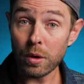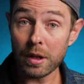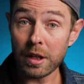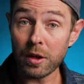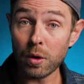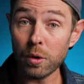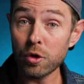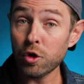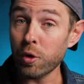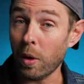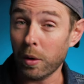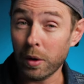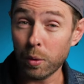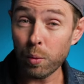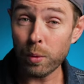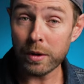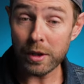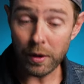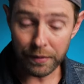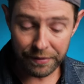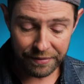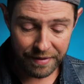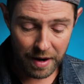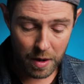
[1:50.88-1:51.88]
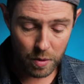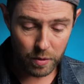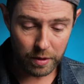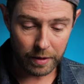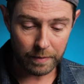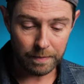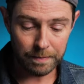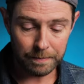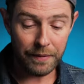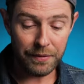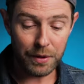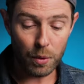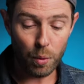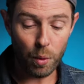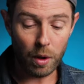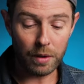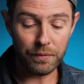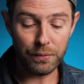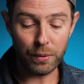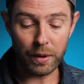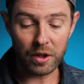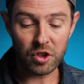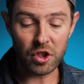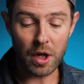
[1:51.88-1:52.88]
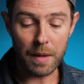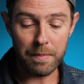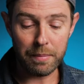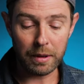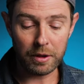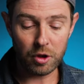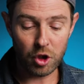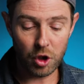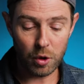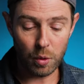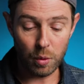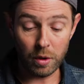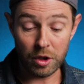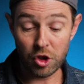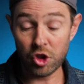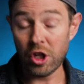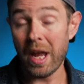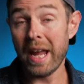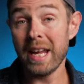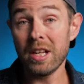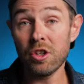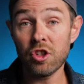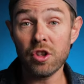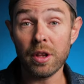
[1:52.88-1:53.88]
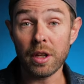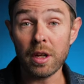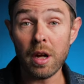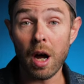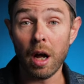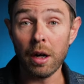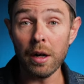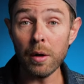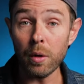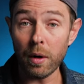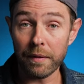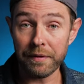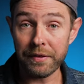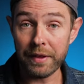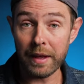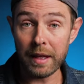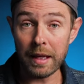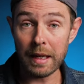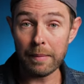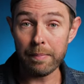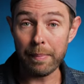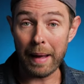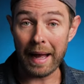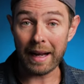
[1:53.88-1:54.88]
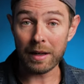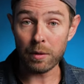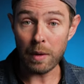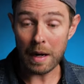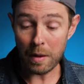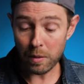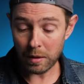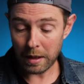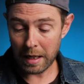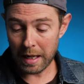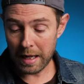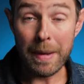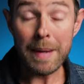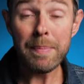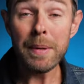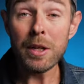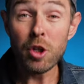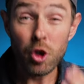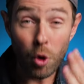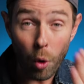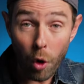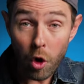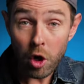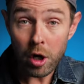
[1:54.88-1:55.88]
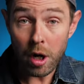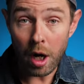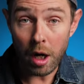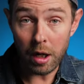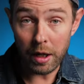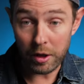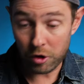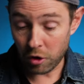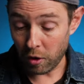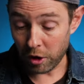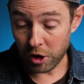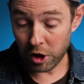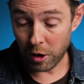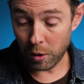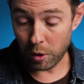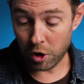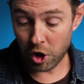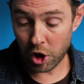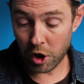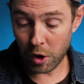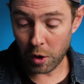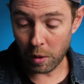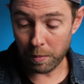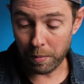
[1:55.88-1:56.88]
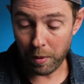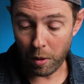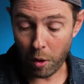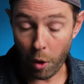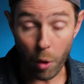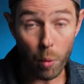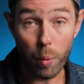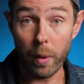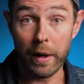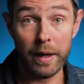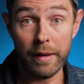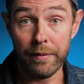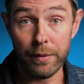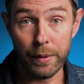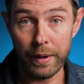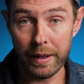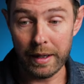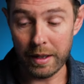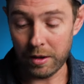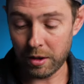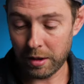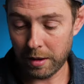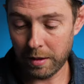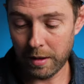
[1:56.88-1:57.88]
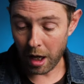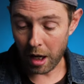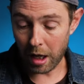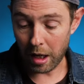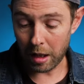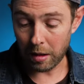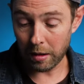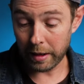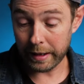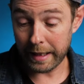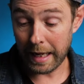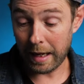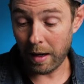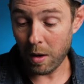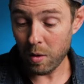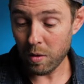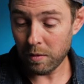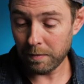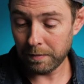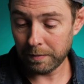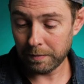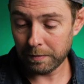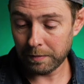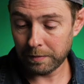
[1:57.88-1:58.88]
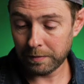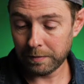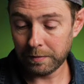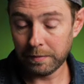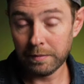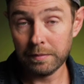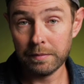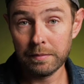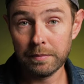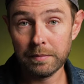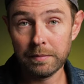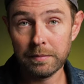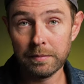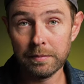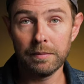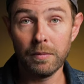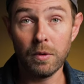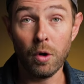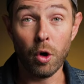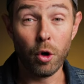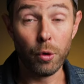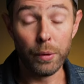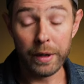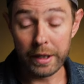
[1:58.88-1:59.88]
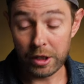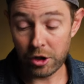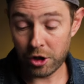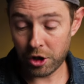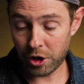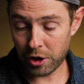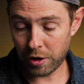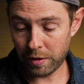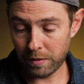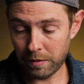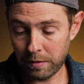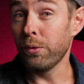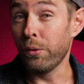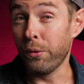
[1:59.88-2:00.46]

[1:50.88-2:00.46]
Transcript: you can control it with your phone. If you want, for example, to change the color of the background, maybe your colors on YouTube or whatever it is are yellow, orange,